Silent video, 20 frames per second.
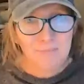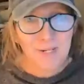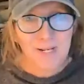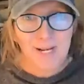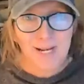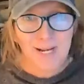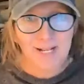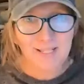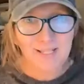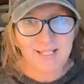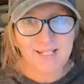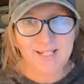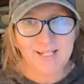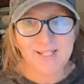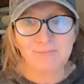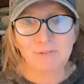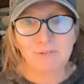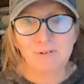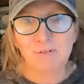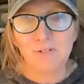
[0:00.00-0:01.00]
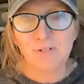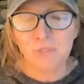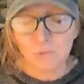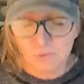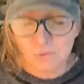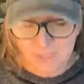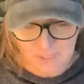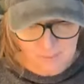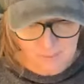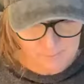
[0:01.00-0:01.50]
my alley because we were
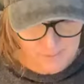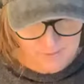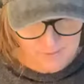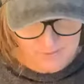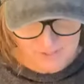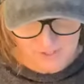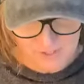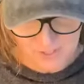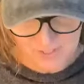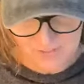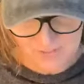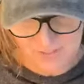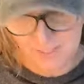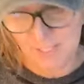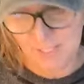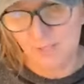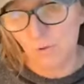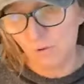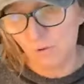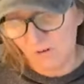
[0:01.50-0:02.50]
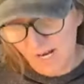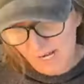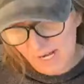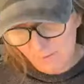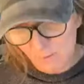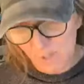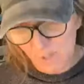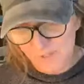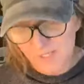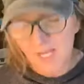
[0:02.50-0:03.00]
talking about this yesterday, or I
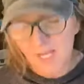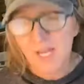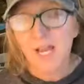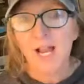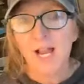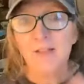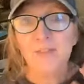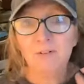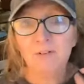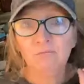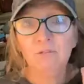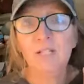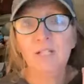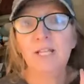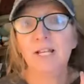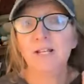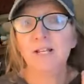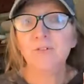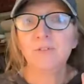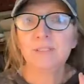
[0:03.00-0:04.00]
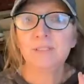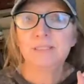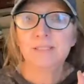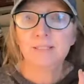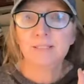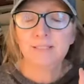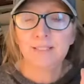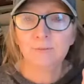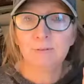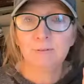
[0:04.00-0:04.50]
was. And the really
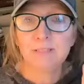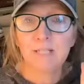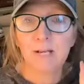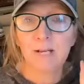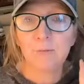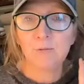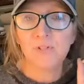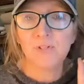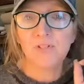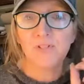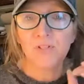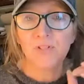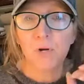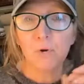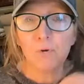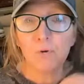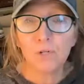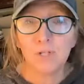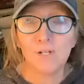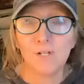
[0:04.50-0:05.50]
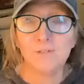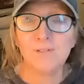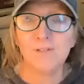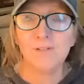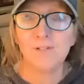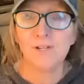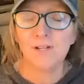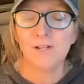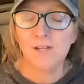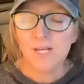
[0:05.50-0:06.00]
interesting thing was I was so close
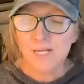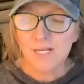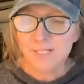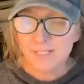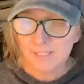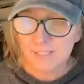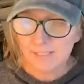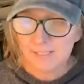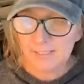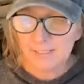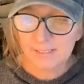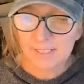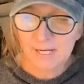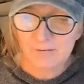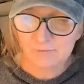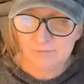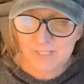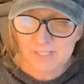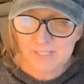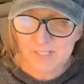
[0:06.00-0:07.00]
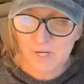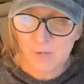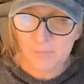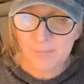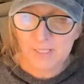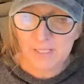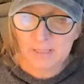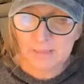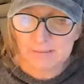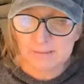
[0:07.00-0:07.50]
to deleting that video
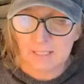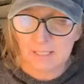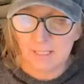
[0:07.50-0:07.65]
because